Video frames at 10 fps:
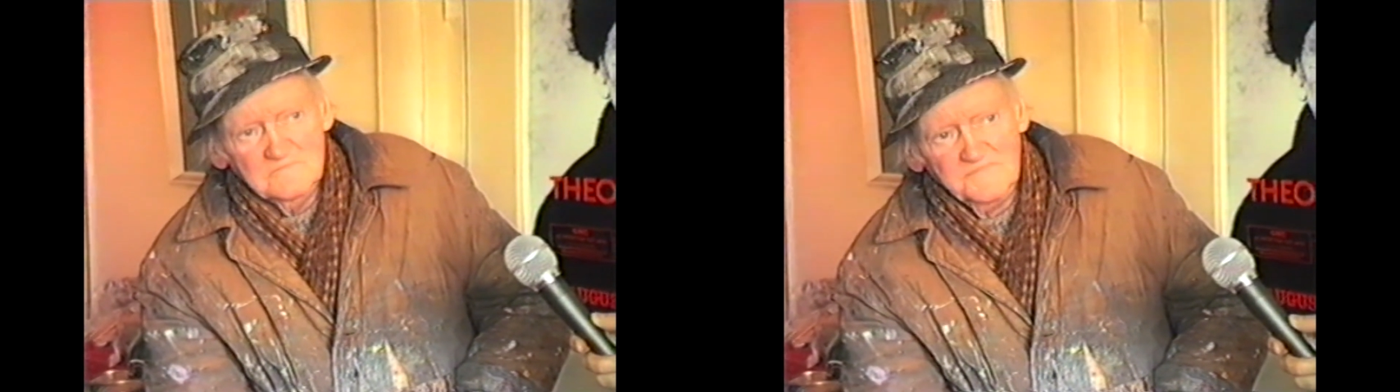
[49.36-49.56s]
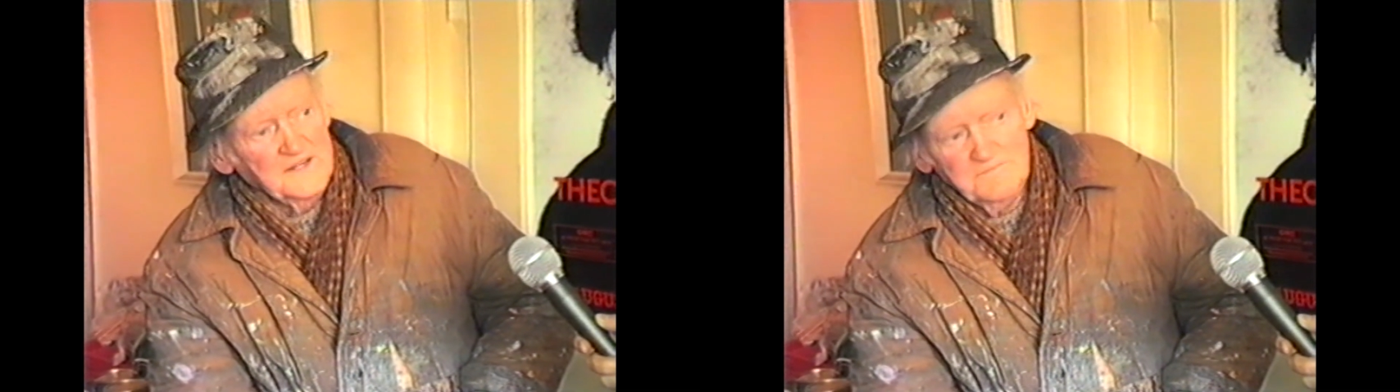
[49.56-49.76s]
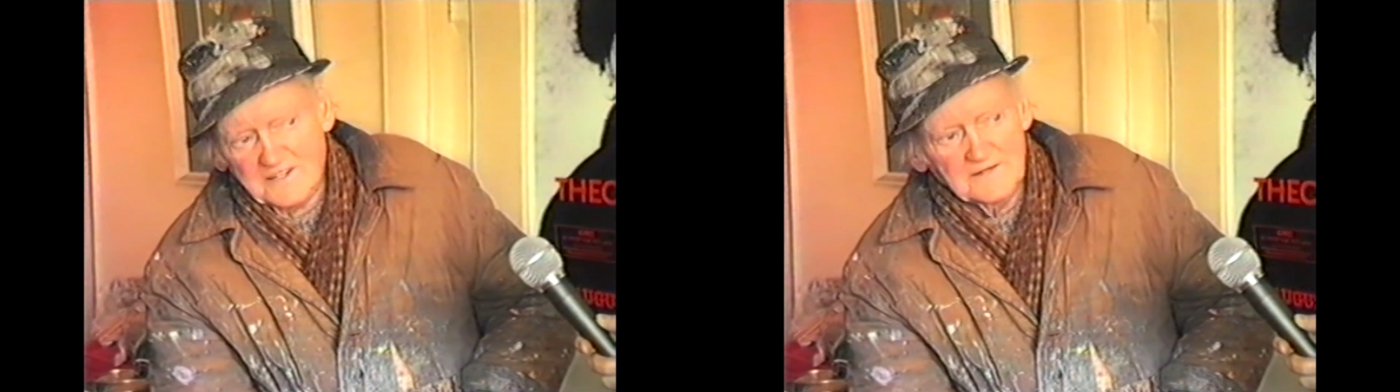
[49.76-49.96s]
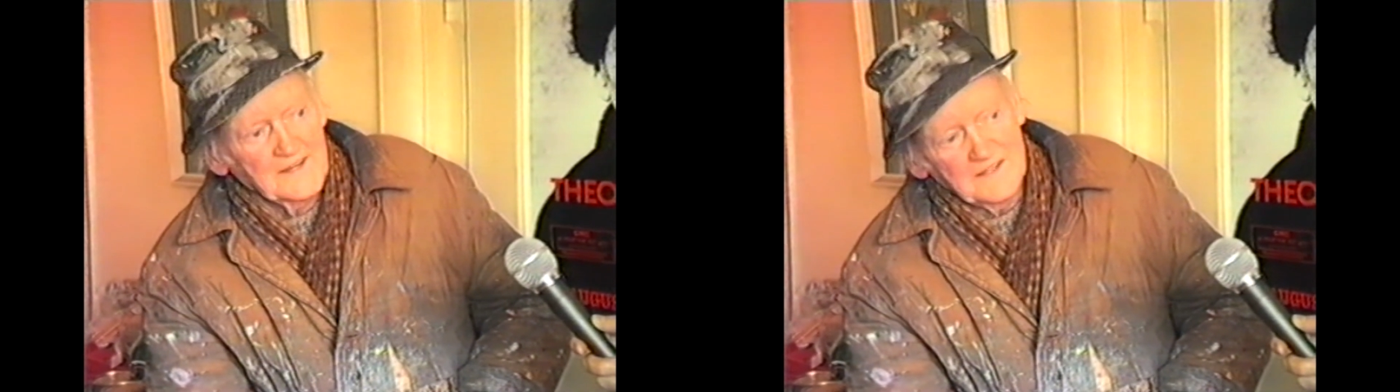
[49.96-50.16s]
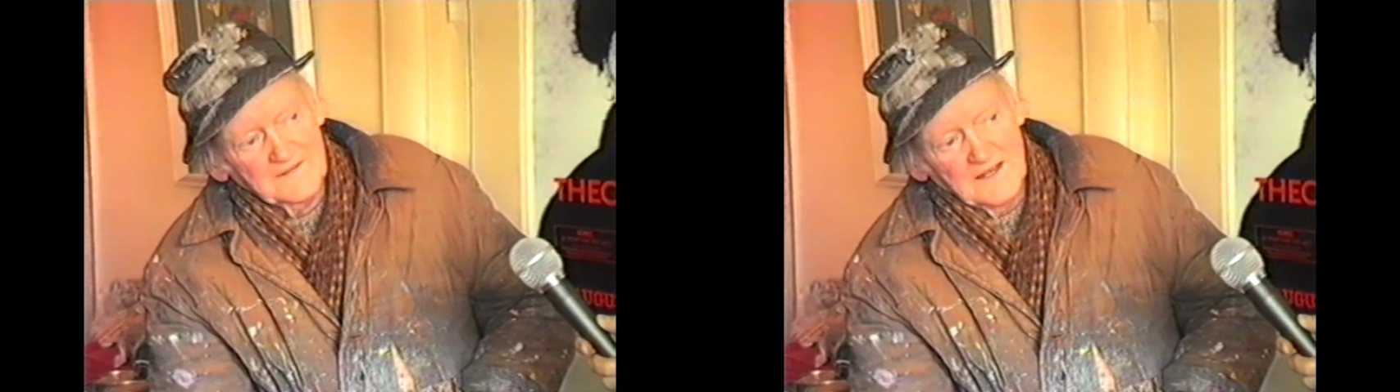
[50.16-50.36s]
people
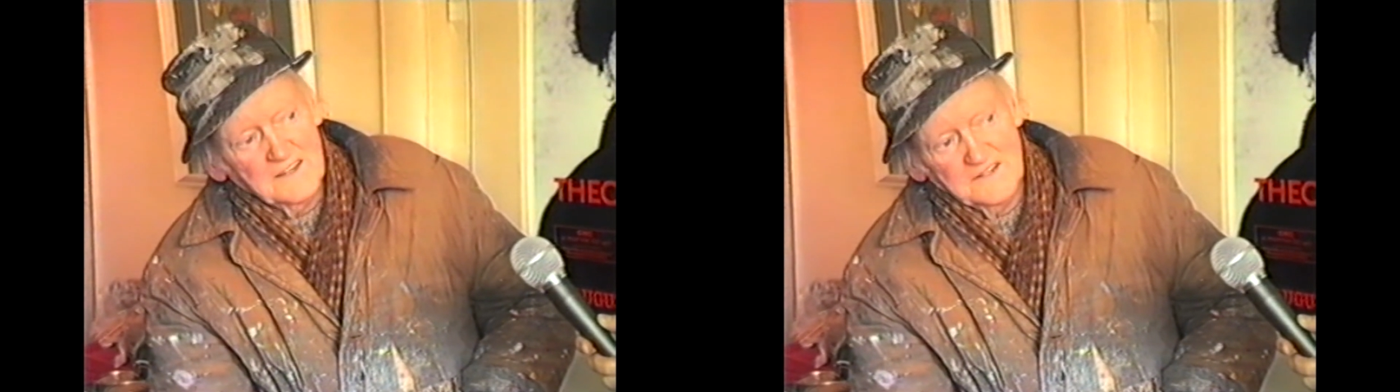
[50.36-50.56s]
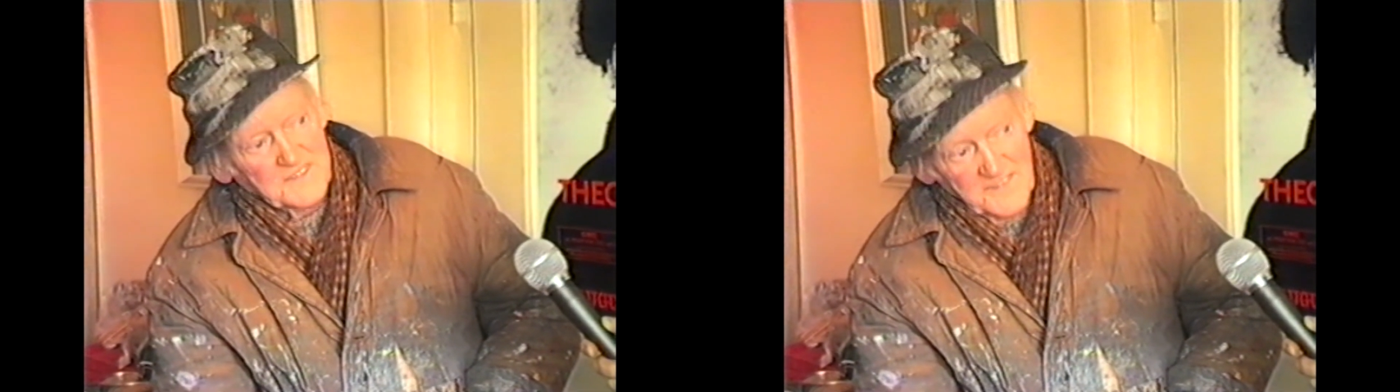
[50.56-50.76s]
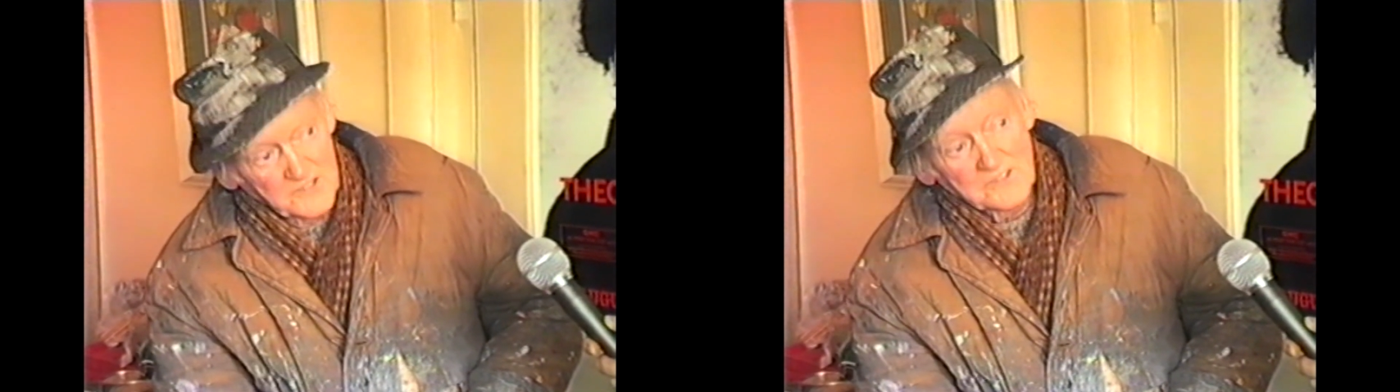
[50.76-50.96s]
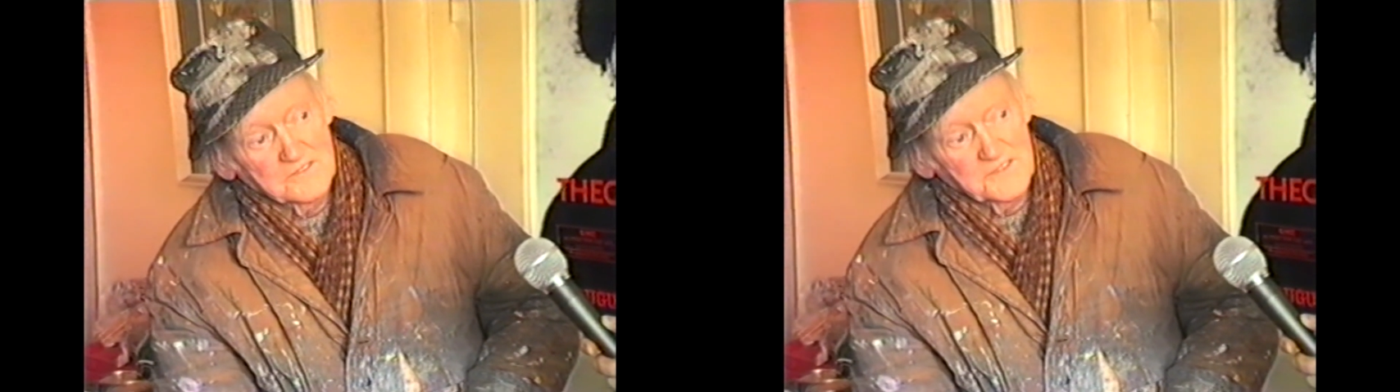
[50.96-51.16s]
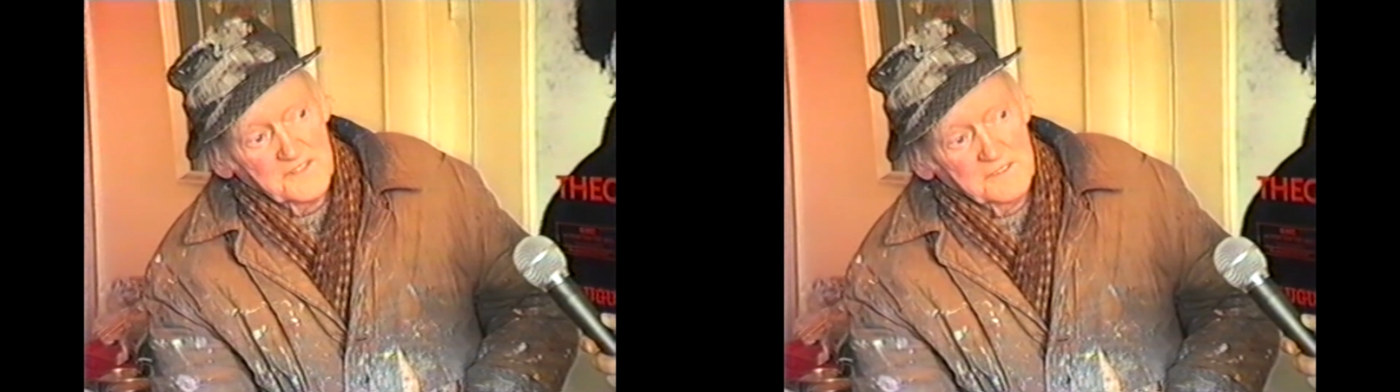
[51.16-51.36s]
didn't like
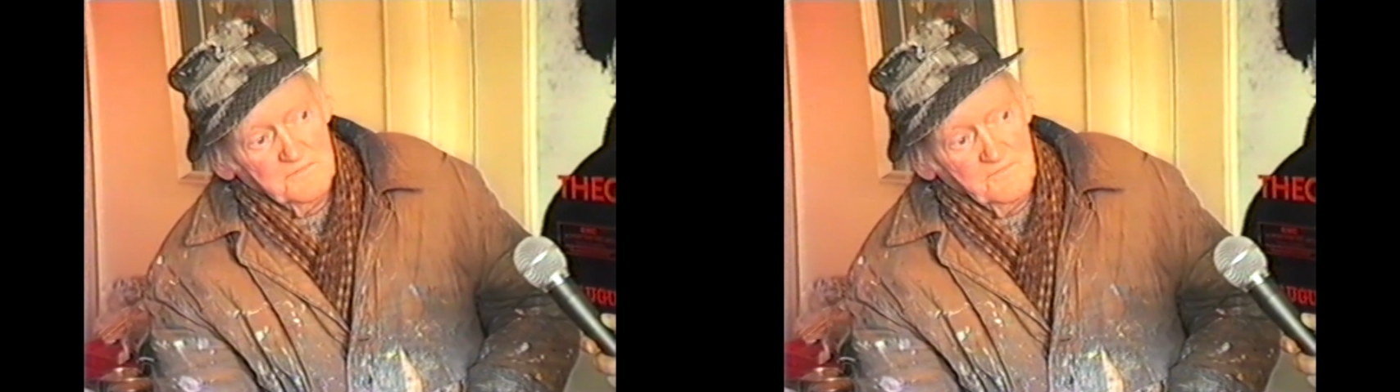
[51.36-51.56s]
those.